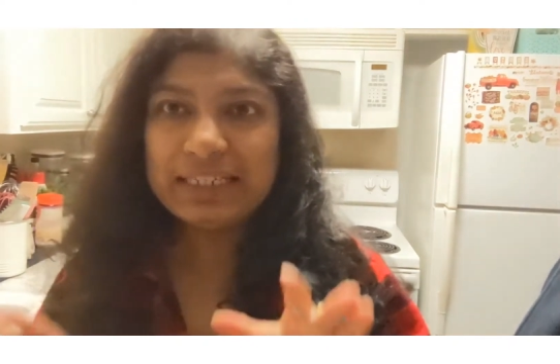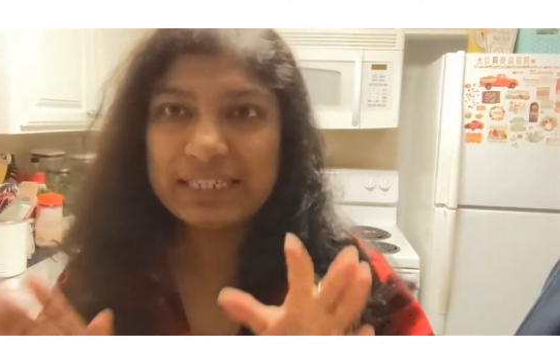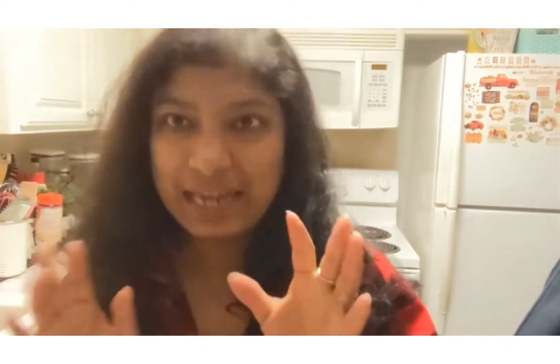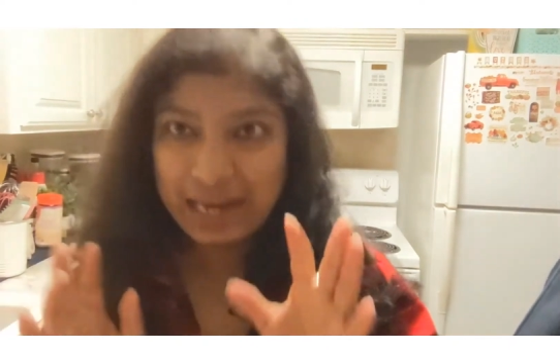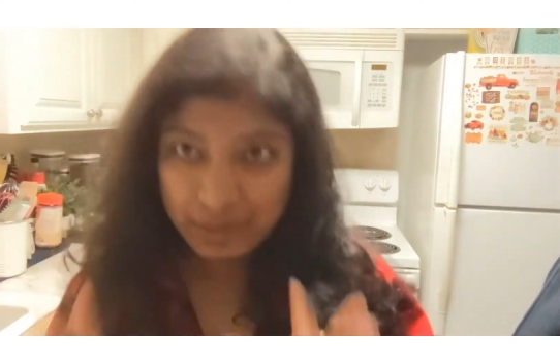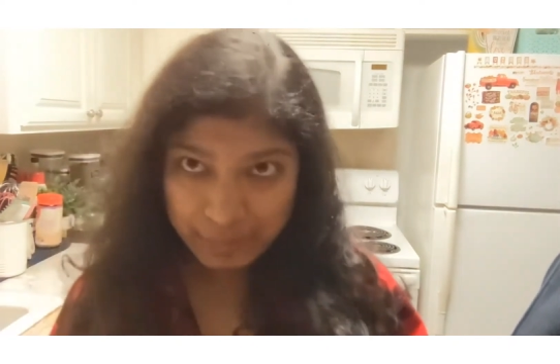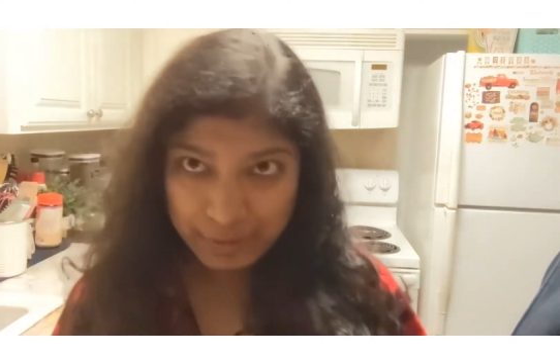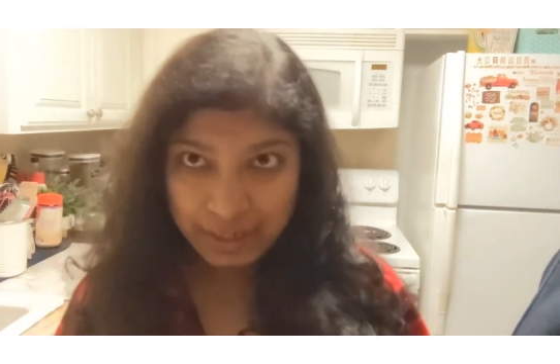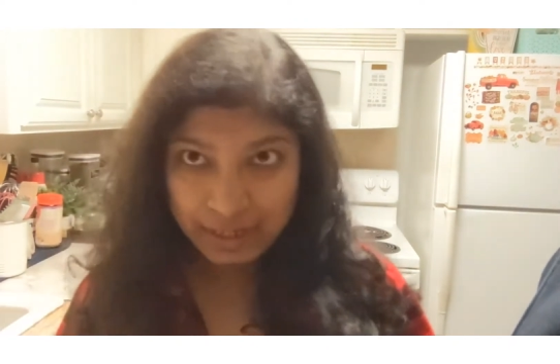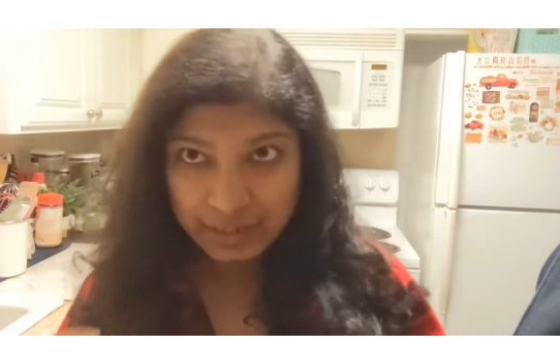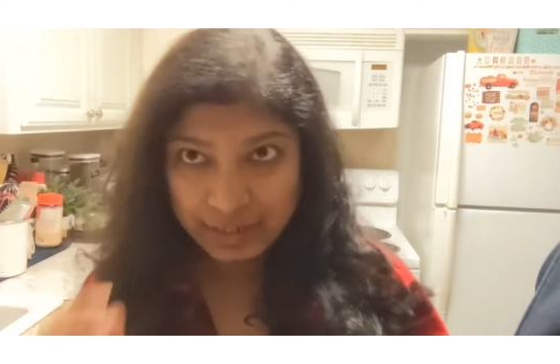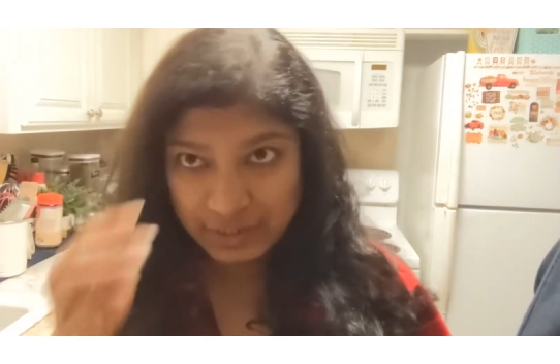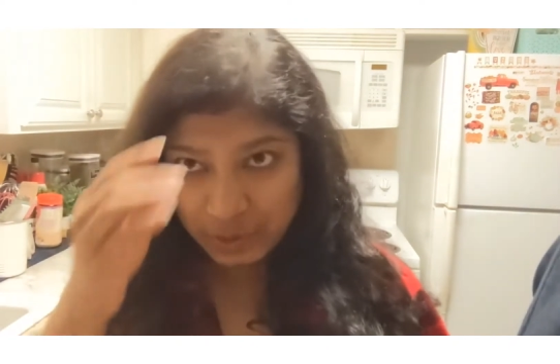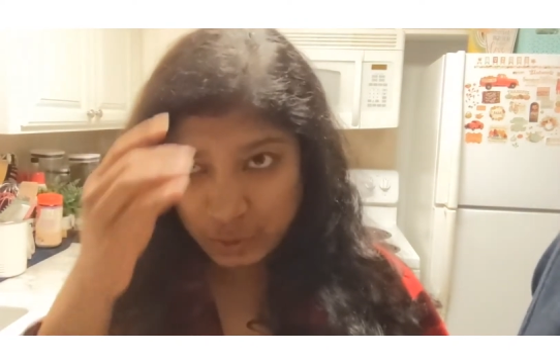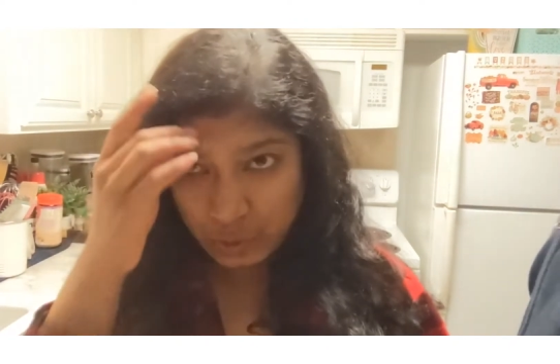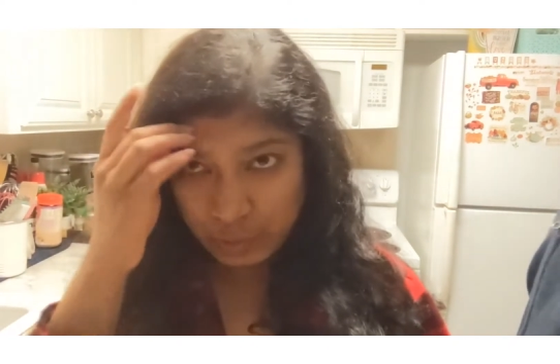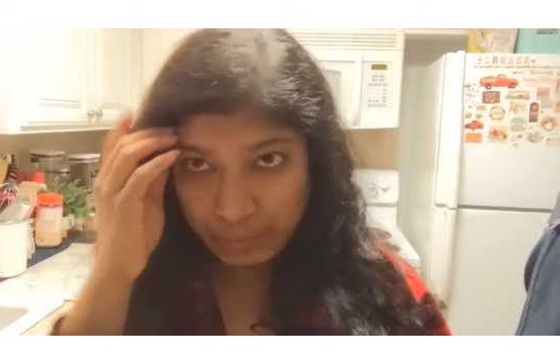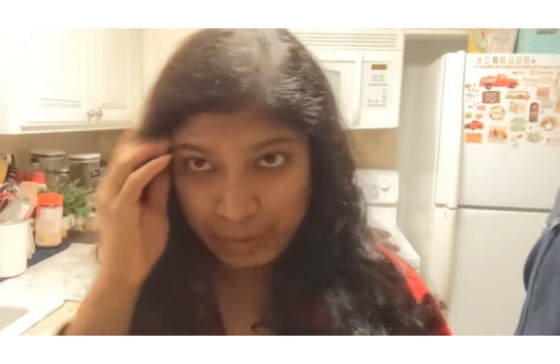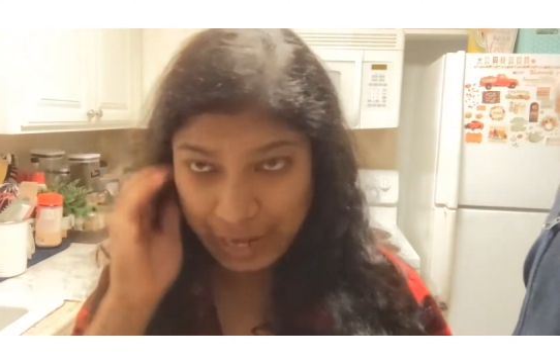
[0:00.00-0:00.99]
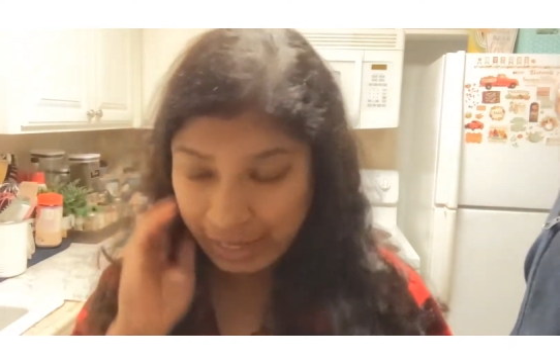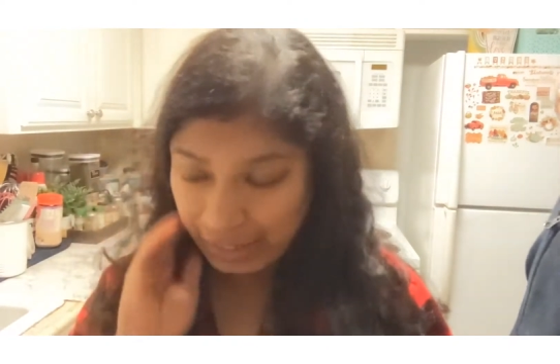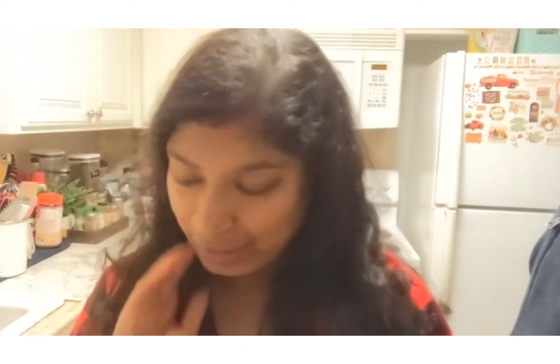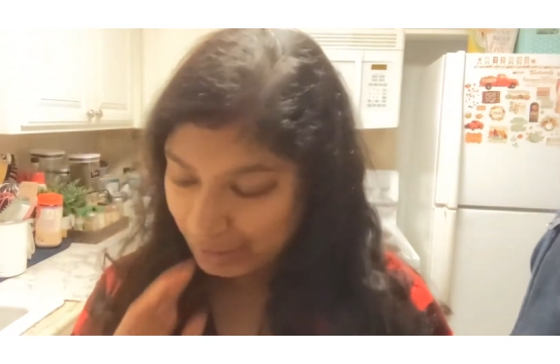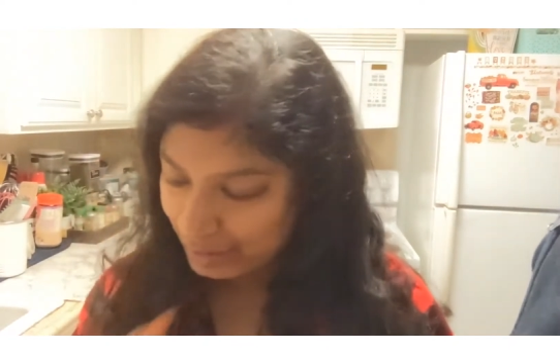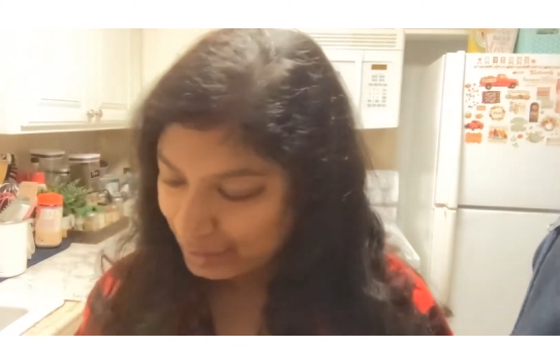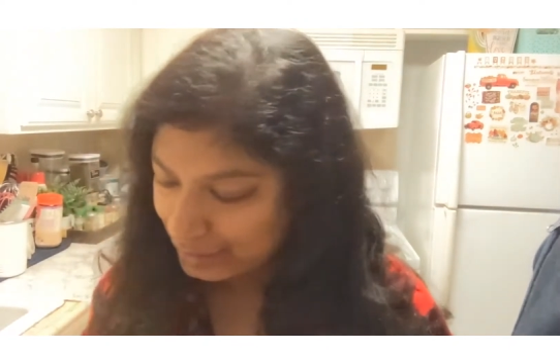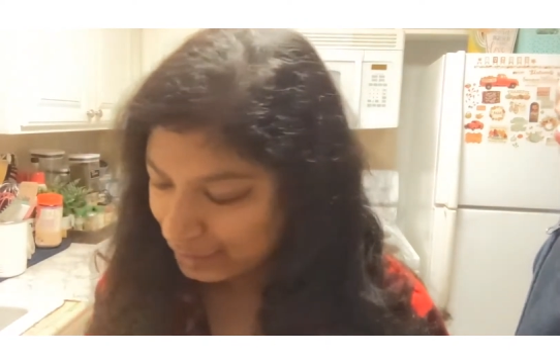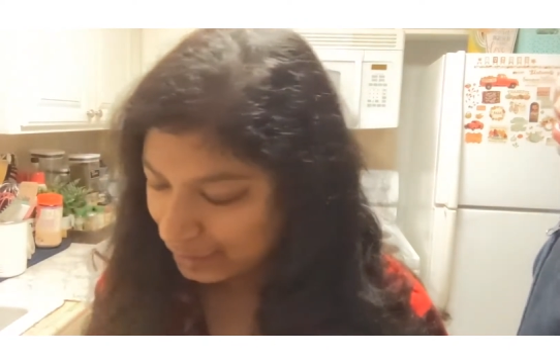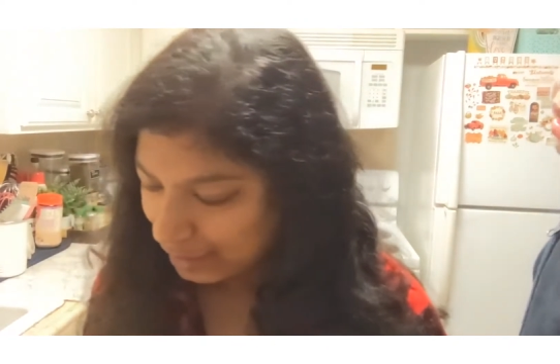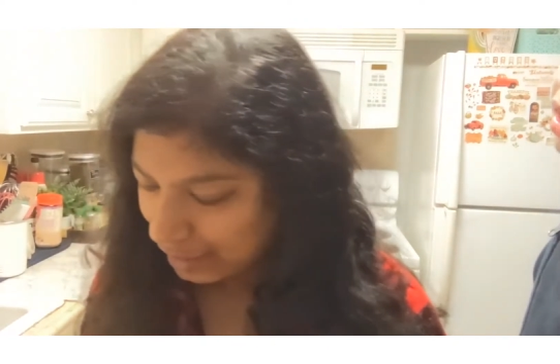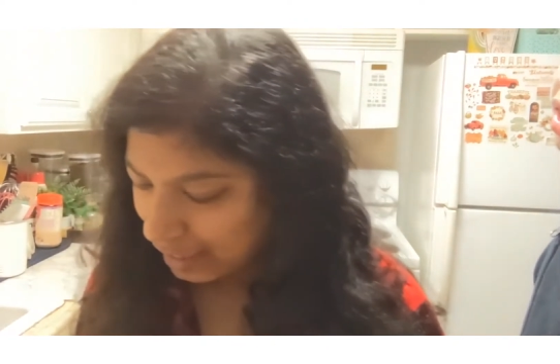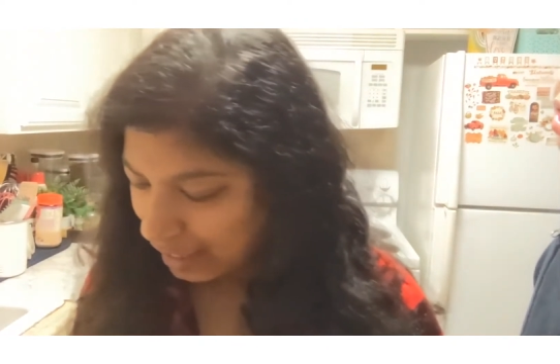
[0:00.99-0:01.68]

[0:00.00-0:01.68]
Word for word: 10 minutes to bake it